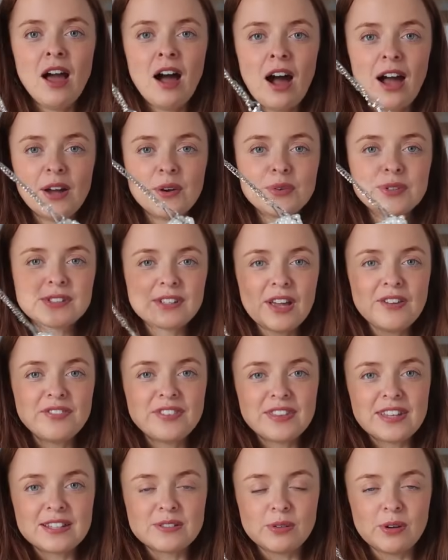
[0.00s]
I always go for
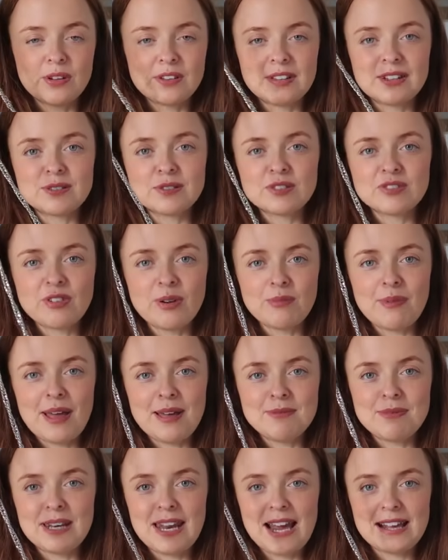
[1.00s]
this one. This was from
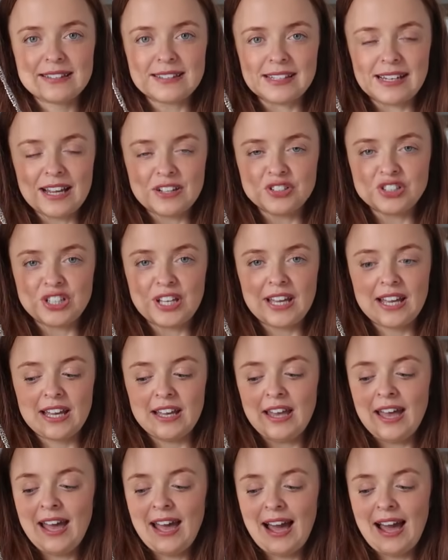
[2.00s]
M&S last year,